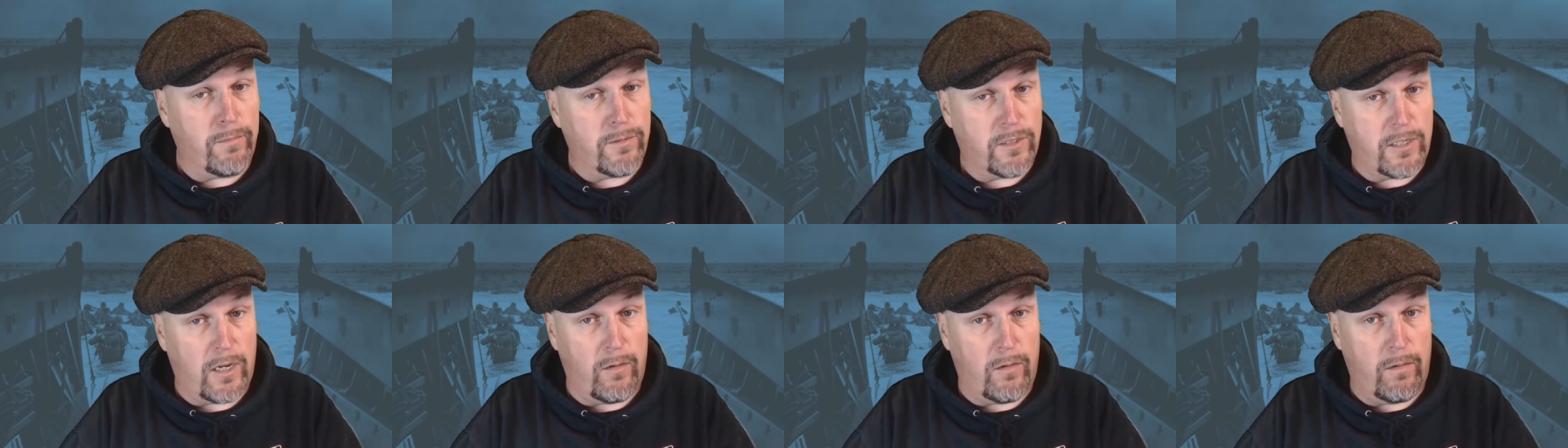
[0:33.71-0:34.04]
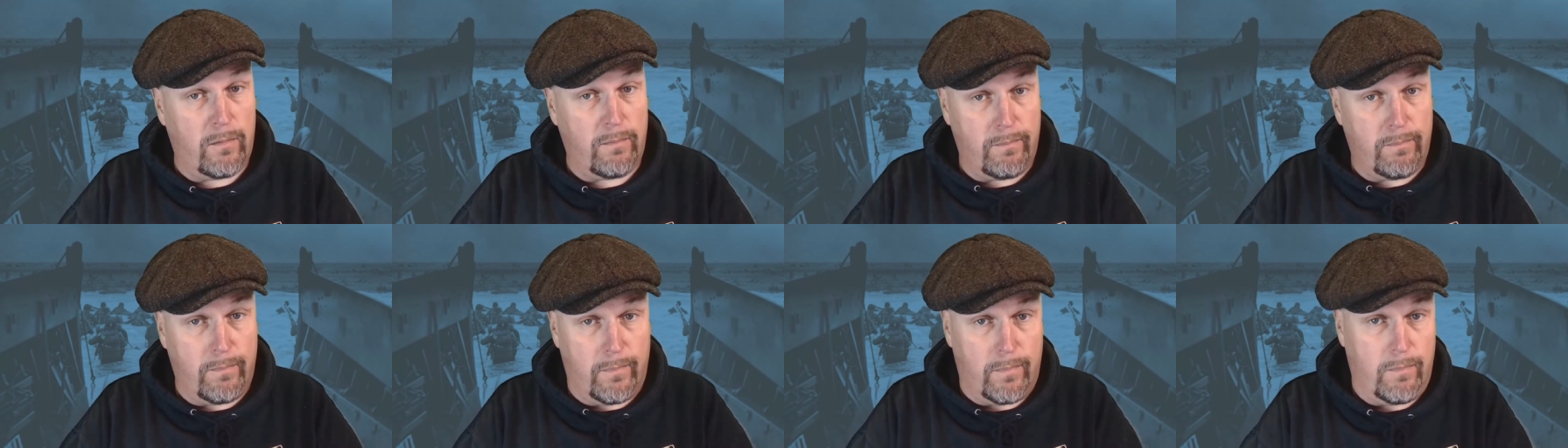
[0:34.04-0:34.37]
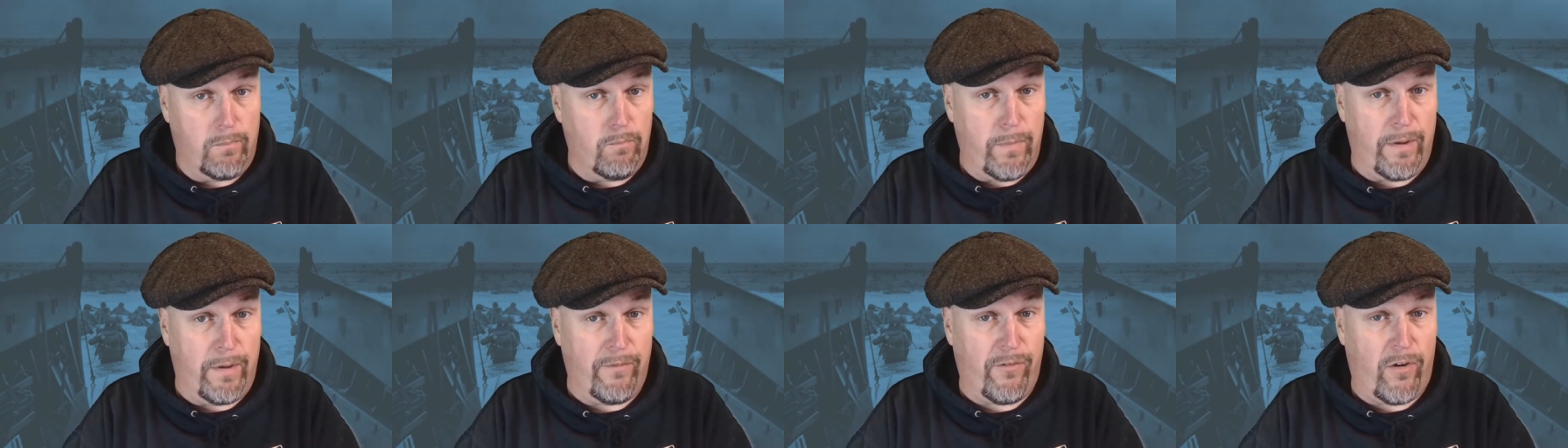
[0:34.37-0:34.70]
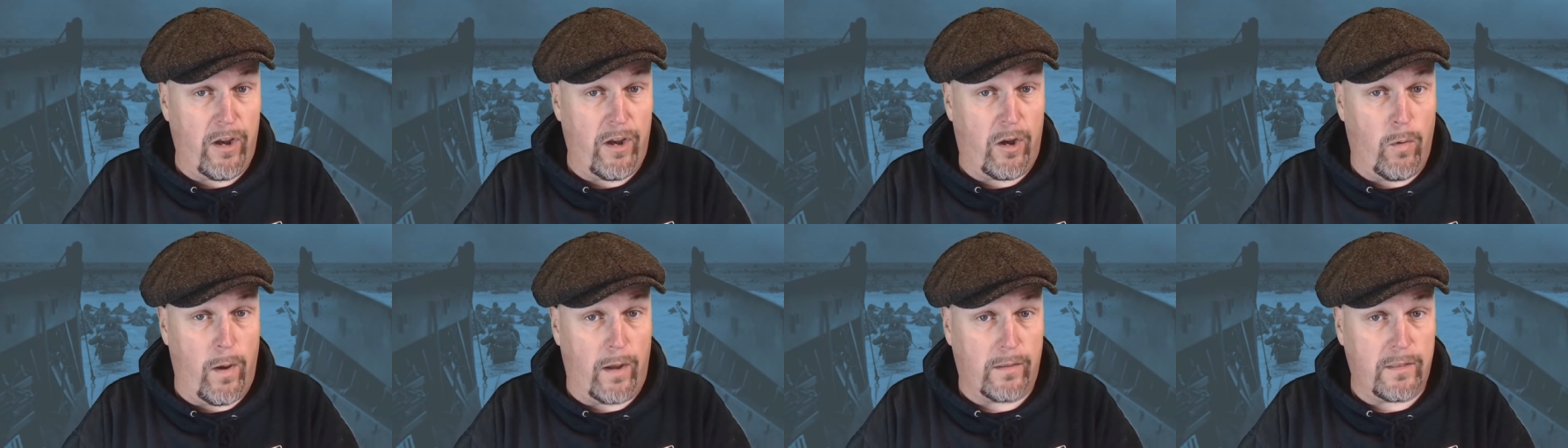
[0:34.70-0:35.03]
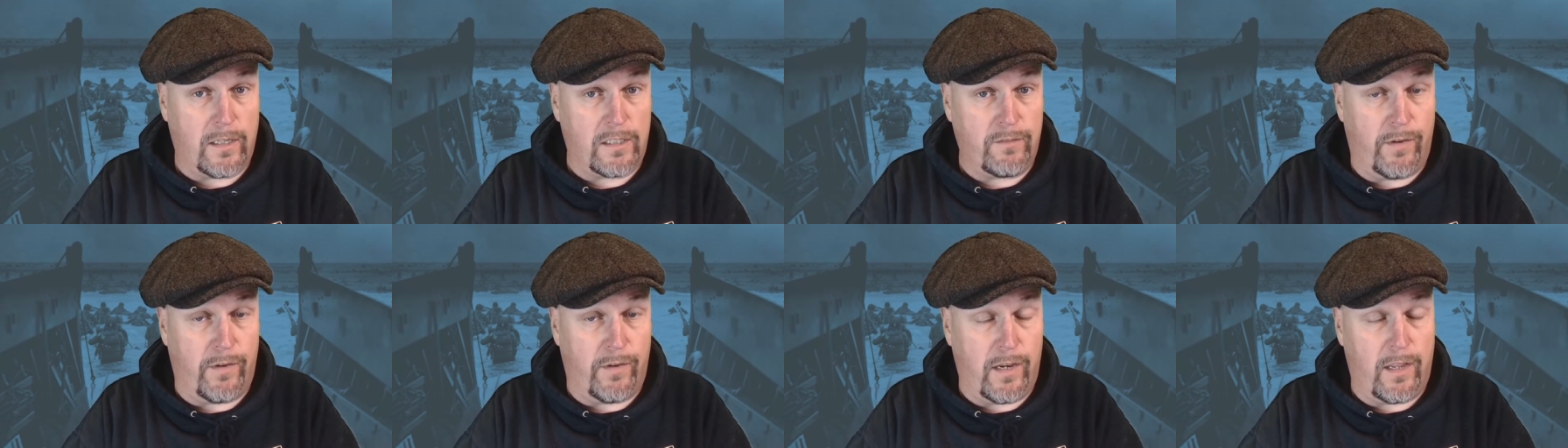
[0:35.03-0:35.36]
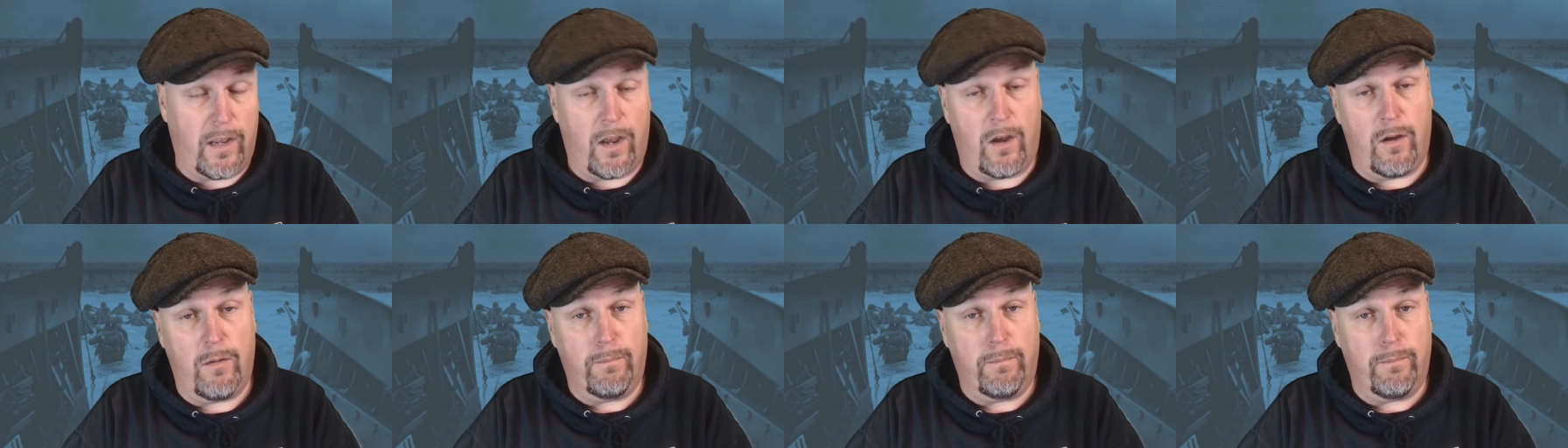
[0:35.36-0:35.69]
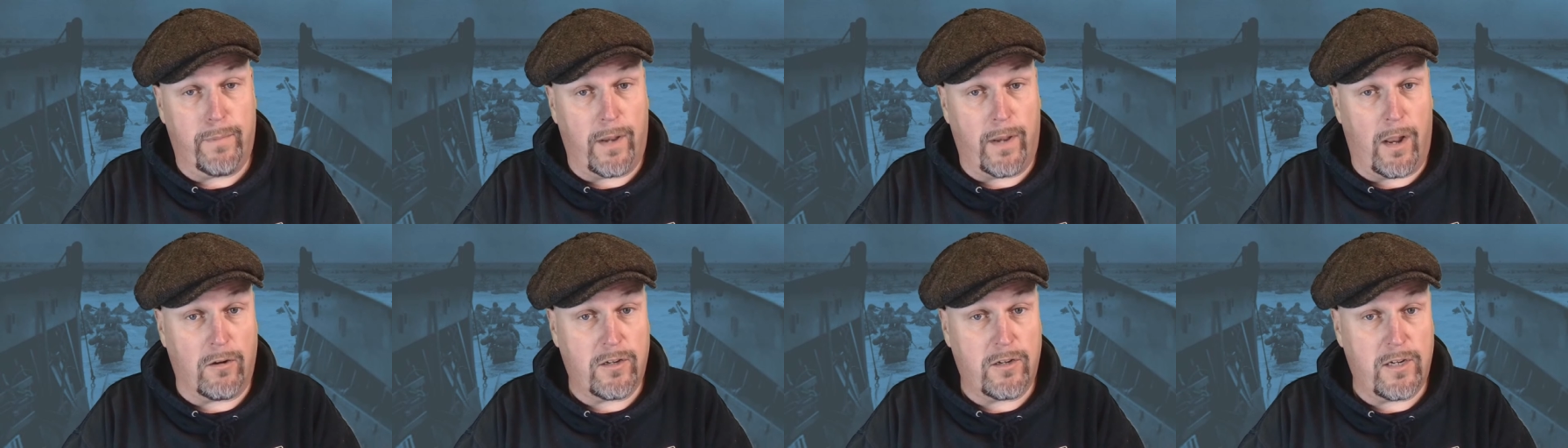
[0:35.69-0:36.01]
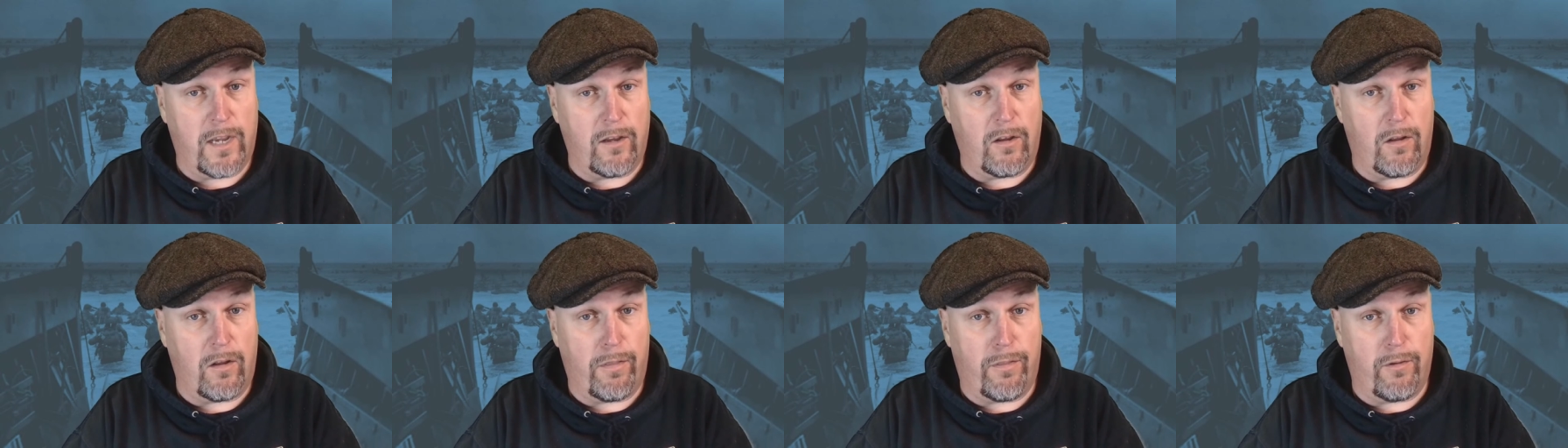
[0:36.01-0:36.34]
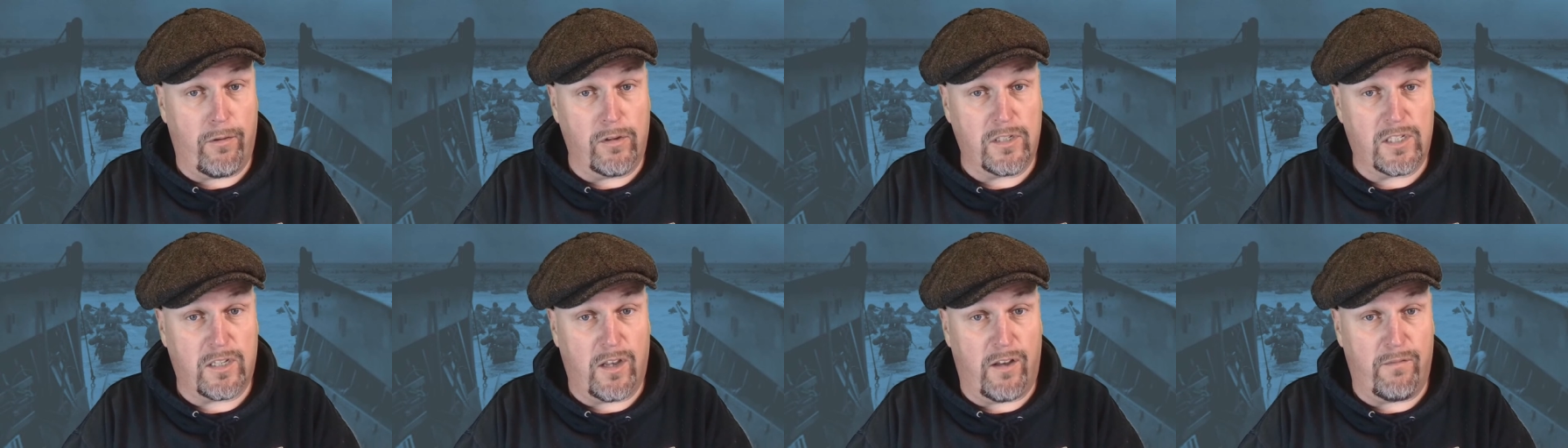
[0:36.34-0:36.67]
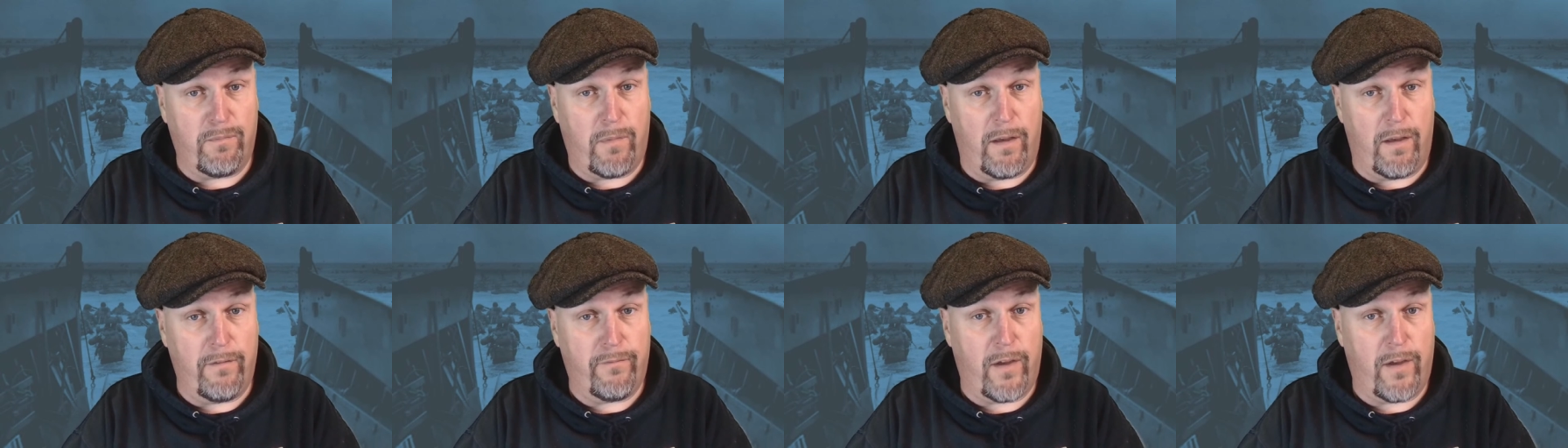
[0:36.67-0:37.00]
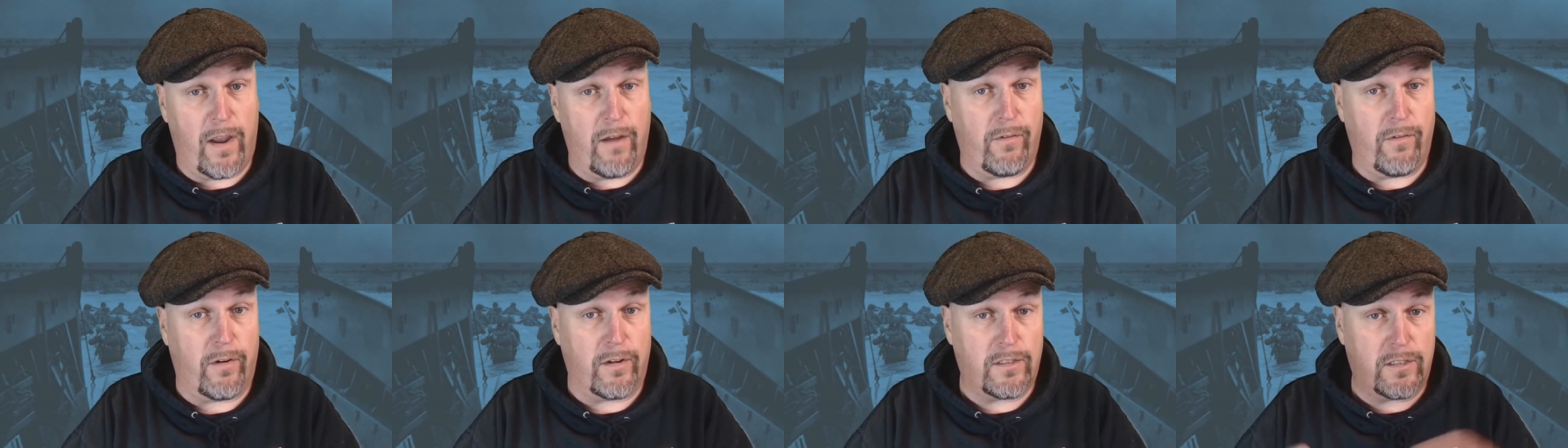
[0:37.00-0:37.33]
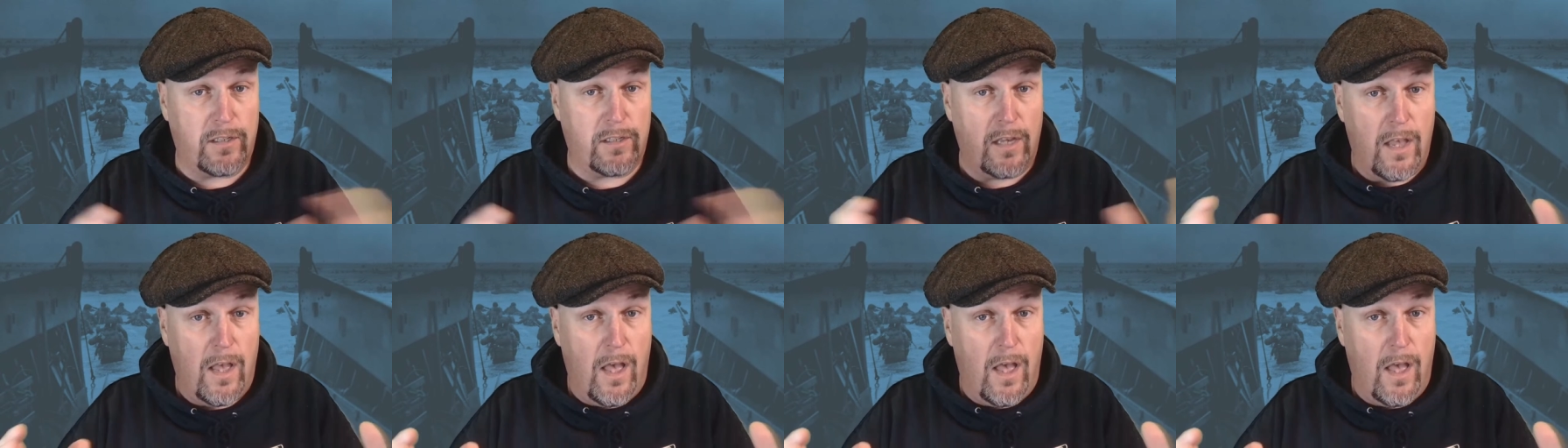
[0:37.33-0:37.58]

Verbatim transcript: So be very quick this video, but I'll take you through some of my favorites